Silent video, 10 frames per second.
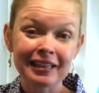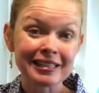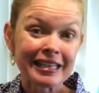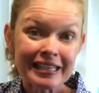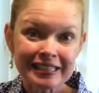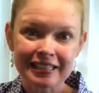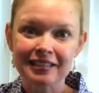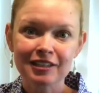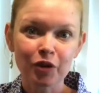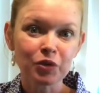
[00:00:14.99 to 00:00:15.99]
it's easy.
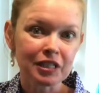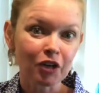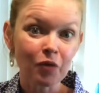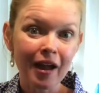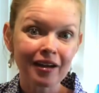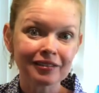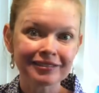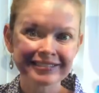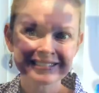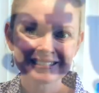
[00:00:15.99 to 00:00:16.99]
So stick
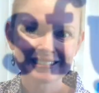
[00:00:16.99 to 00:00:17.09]
around.